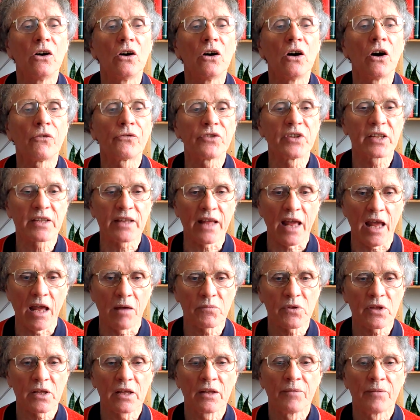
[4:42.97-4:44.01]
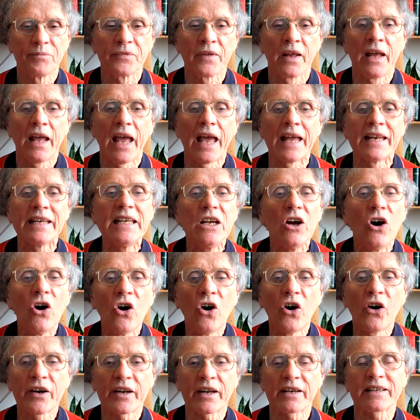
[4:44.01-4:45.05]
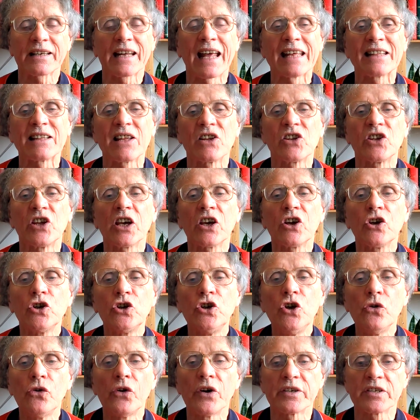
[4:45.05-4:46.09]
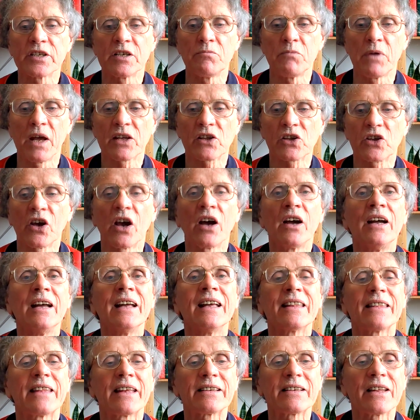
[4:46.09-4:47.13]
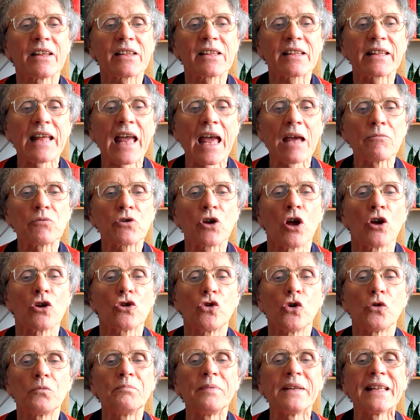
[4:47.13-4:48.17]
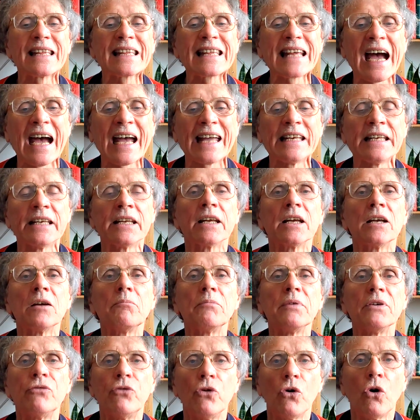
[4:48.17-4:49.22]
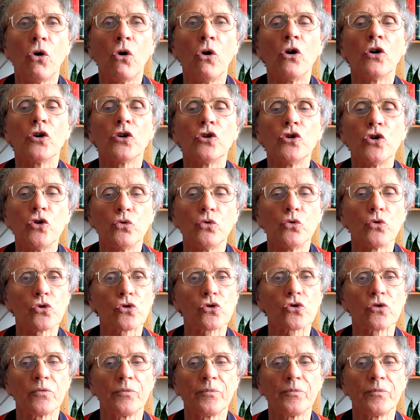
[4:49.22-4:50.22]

of the stamps, and he ordered as a security measure that the stamps should be signed before use.